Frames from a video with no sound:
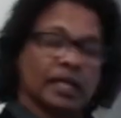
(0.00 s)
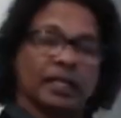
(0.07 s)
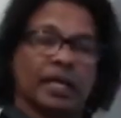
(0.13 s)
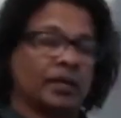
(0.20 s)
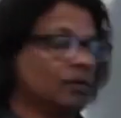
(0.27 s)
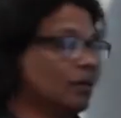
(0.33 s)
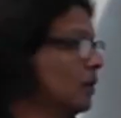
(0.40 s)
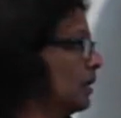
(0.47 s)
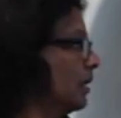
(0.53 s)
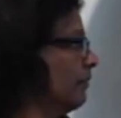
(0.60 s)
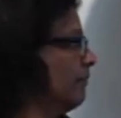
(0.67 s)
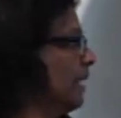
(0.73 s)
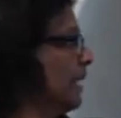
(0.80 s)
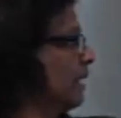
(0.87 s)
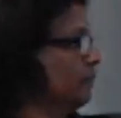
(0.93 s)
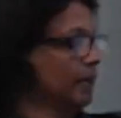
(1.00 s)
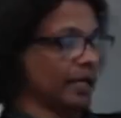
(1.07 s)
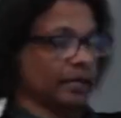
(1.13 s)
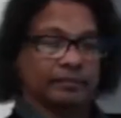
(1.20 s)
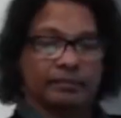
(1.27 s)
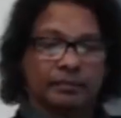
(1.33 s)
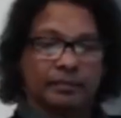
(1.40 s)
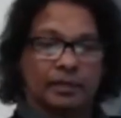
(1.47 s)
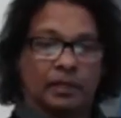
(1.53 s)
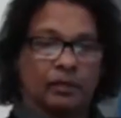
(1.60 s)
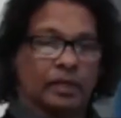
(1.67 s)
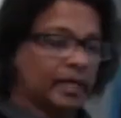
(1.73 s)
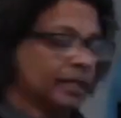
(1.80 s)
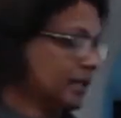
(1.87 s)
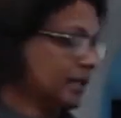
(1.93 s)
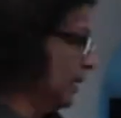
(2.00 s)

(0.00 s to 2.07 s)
that you want to evaluate. Okay.